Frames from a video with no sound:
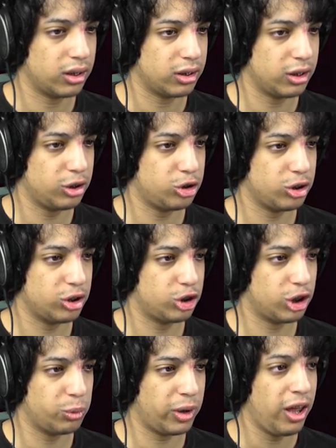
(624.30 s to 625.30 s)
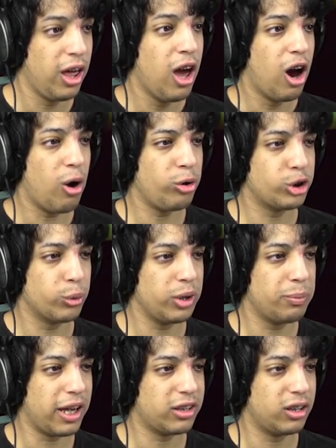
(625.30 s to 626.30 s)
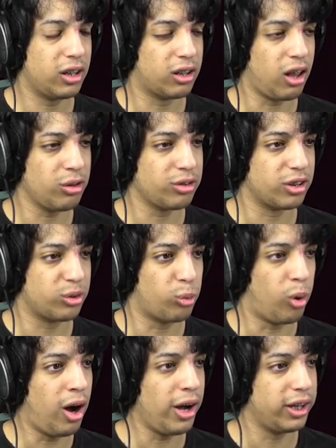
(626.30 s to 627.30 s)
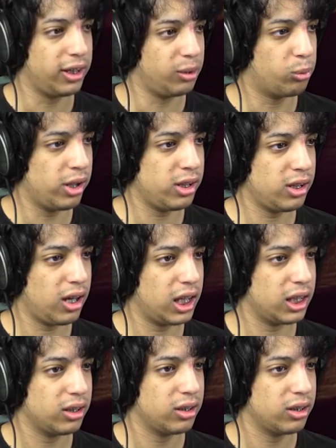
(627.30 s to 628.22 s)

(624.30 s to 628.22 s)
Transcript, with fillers: Did she went... Oh, she went back to the closet. Why? Why did I...